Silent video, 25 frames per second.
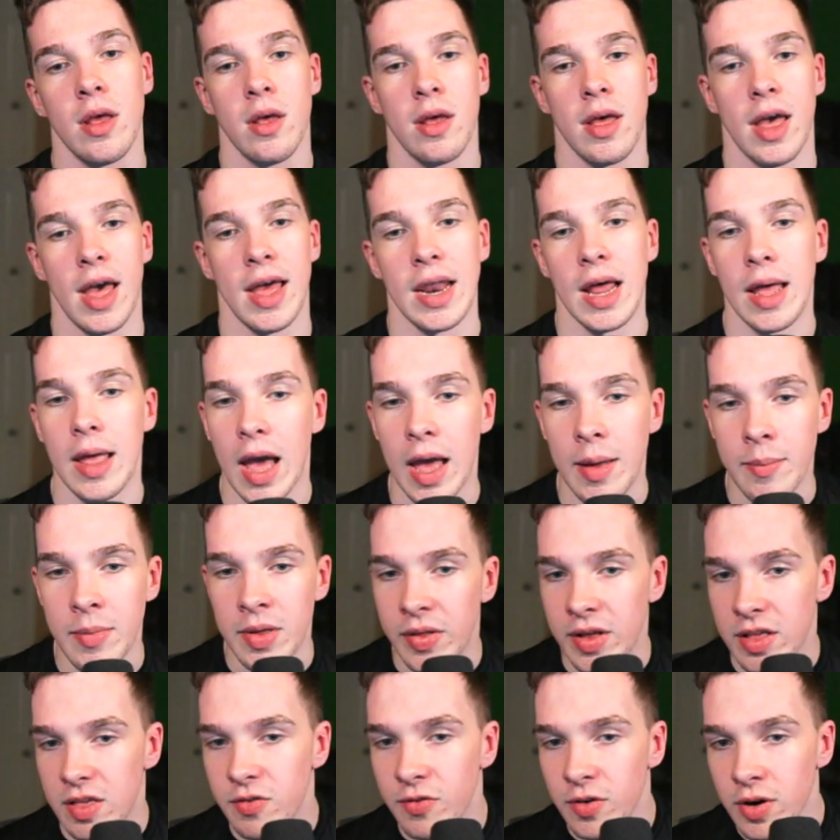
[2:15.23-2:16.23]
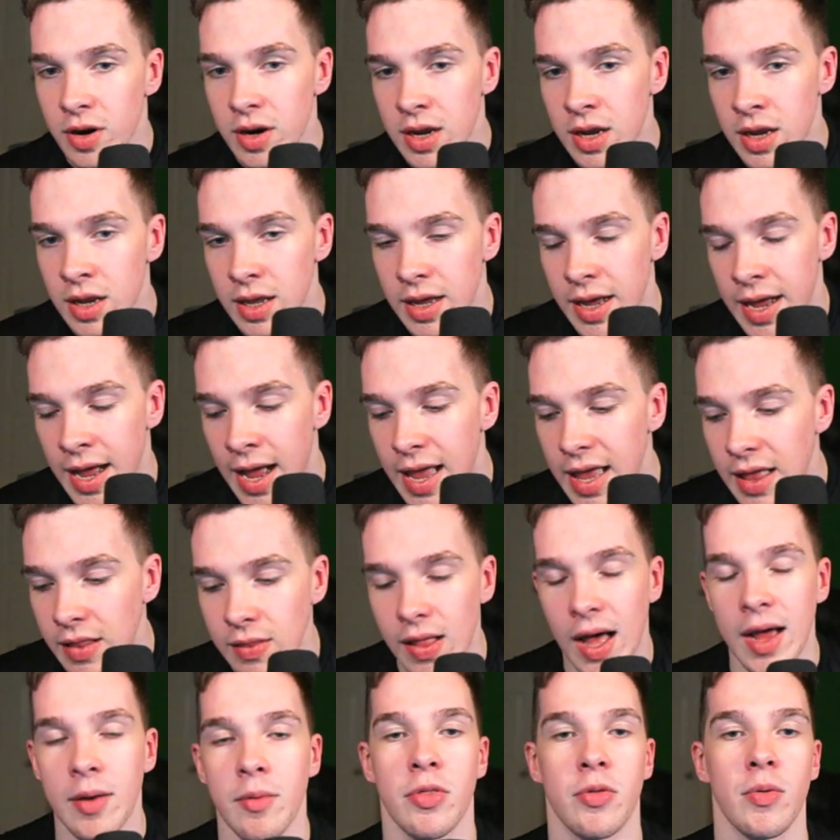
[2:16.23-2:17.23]
And I mean, it's very in
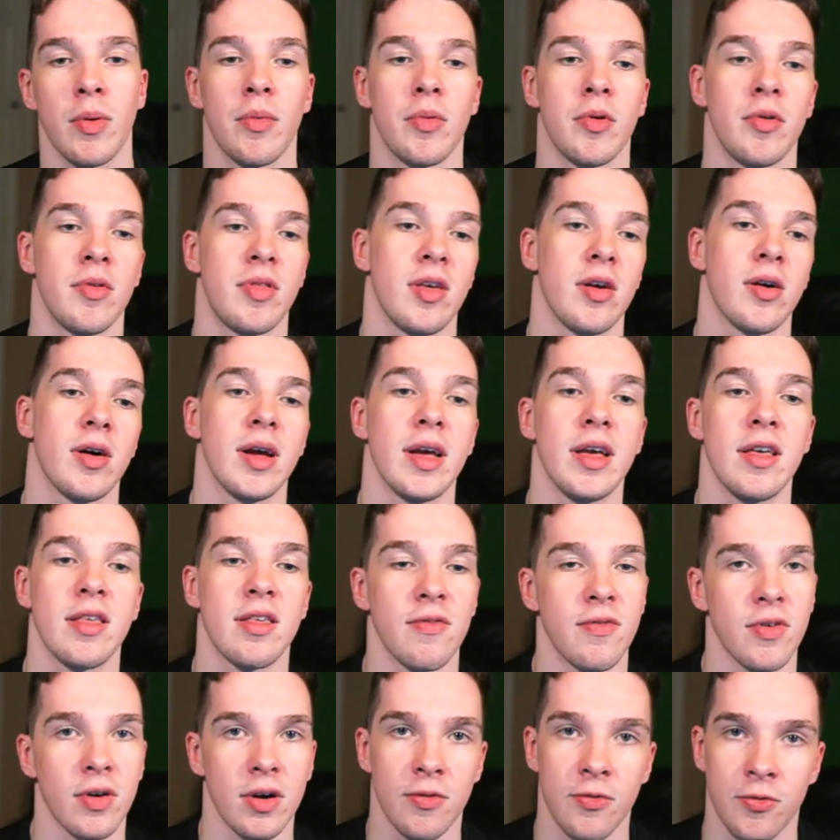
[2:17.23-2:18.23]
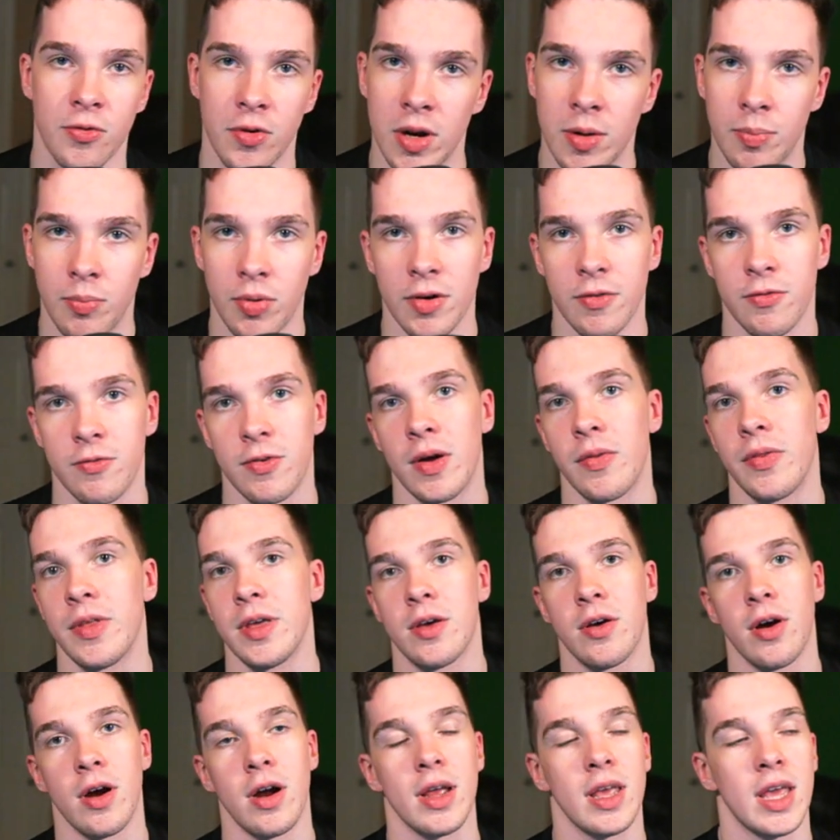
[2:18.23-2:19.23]
line with what Runeterra is, a very free-to-play friendly
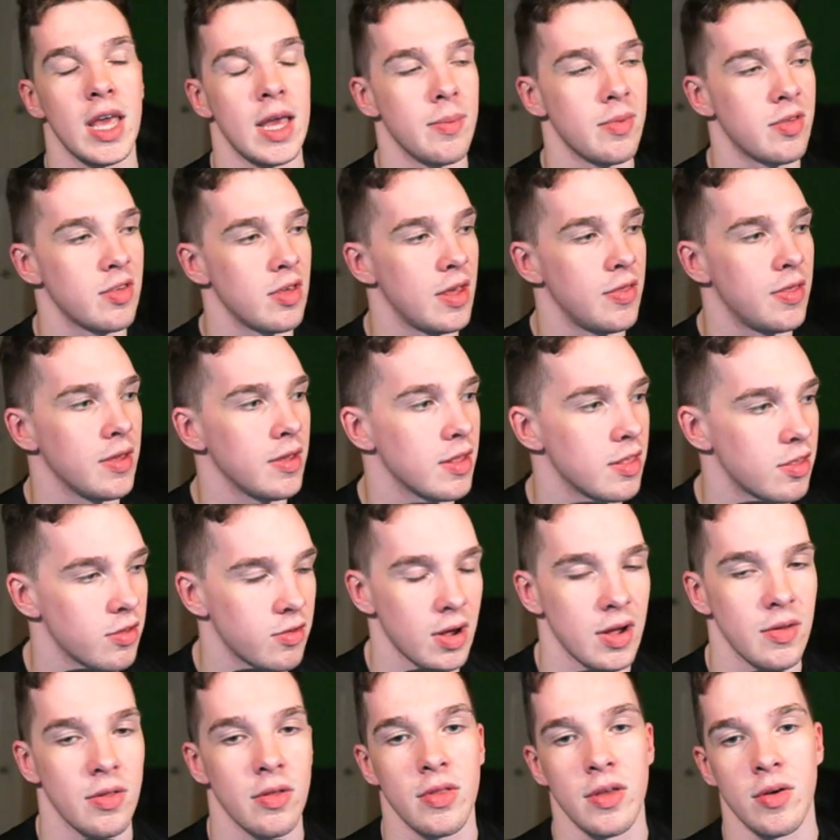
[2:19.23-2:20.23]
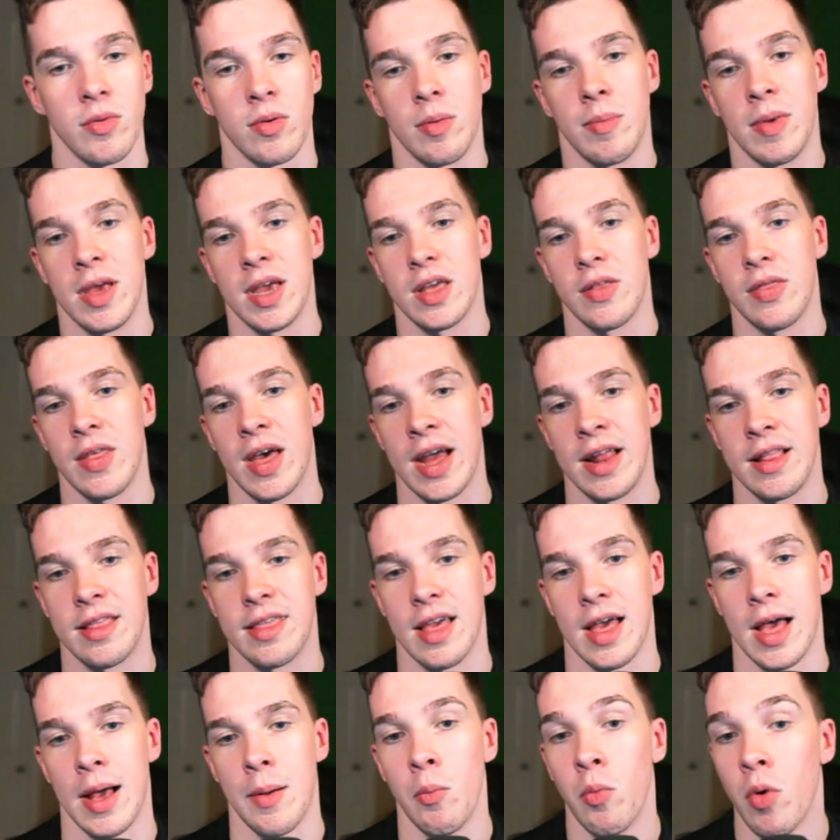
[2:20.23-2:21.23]
card game. So I think it's great that they were making that
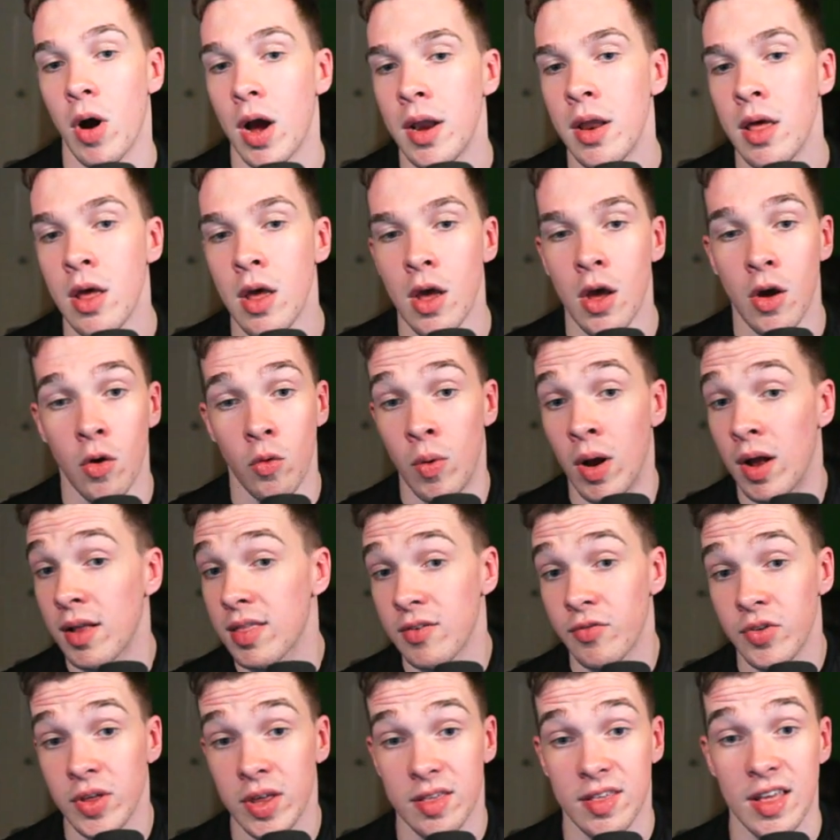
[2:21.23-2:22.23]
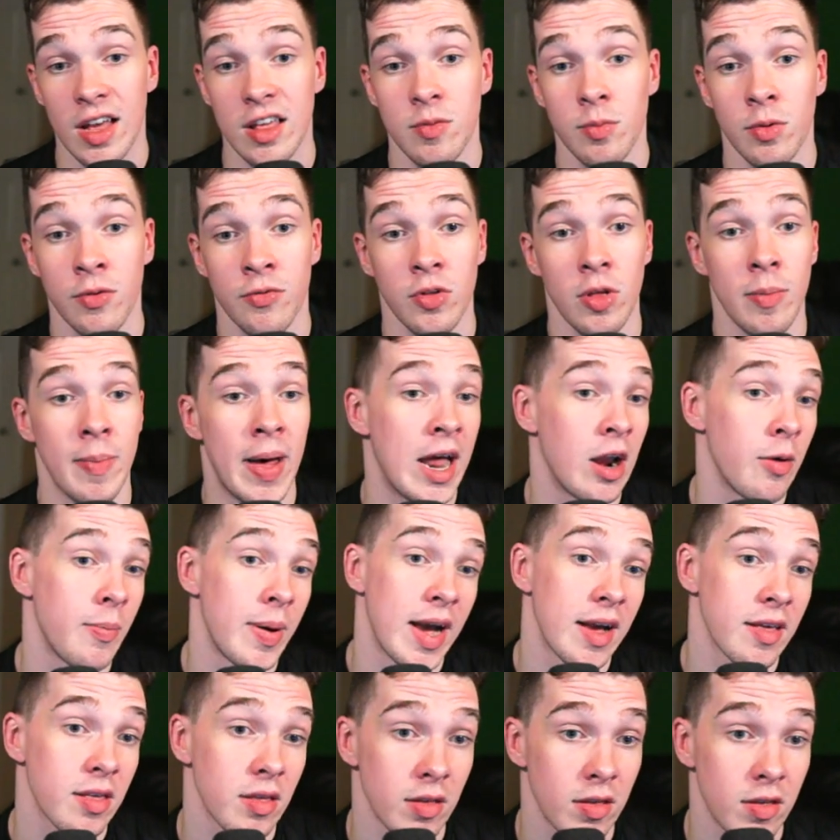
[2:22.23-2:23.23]
one relatively accessible for the Battle
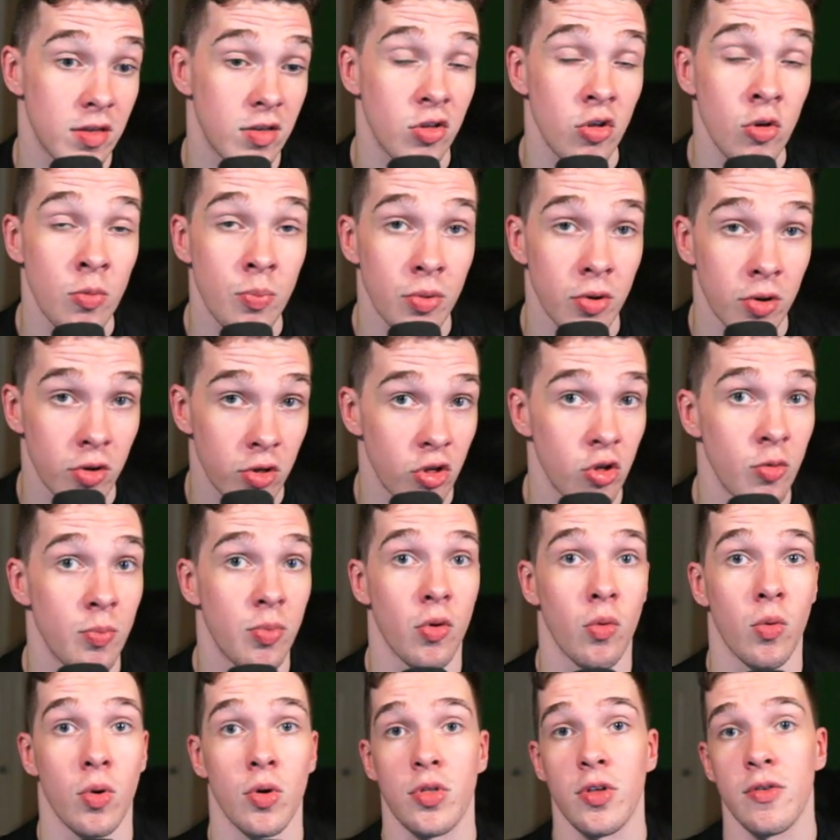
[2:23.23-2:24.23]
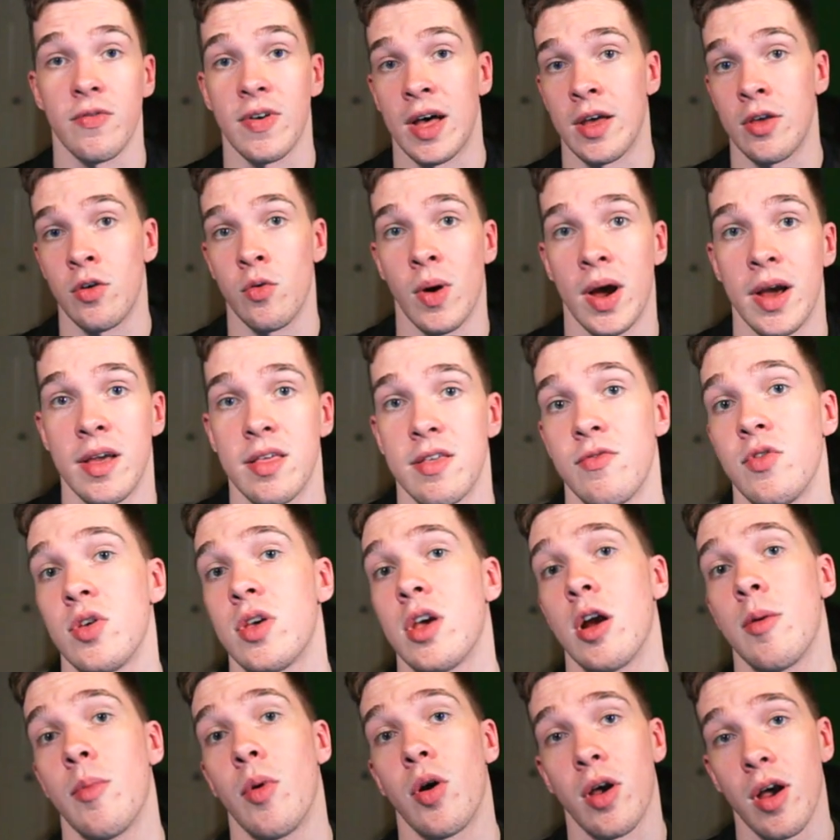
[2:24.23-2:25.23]
Pass and super, super worth it value-wise if you
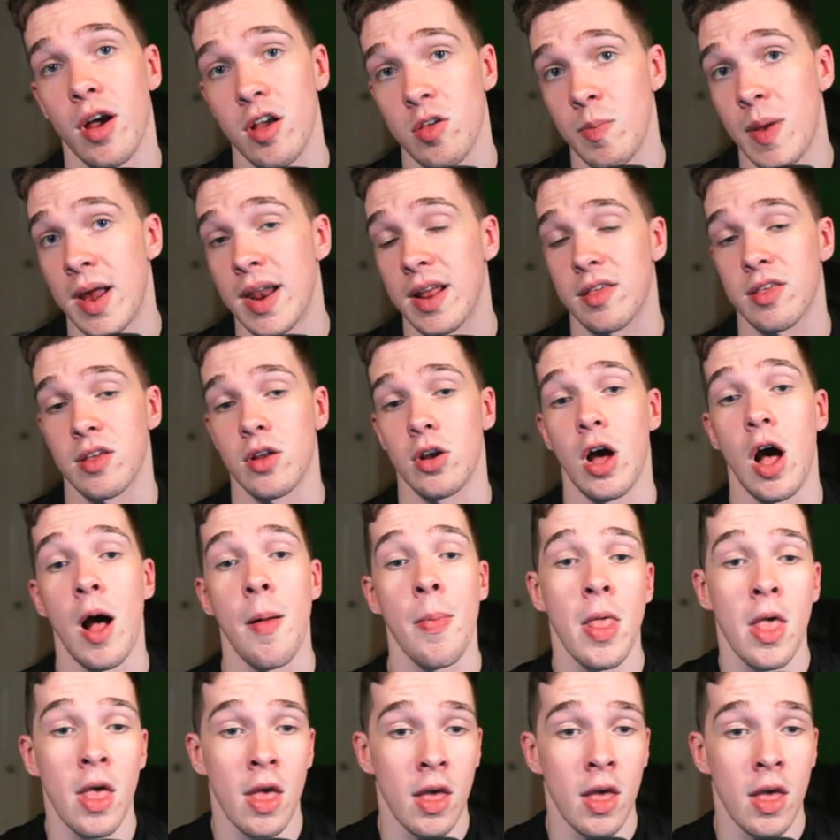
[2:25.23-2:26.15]
care about cosmetics at all.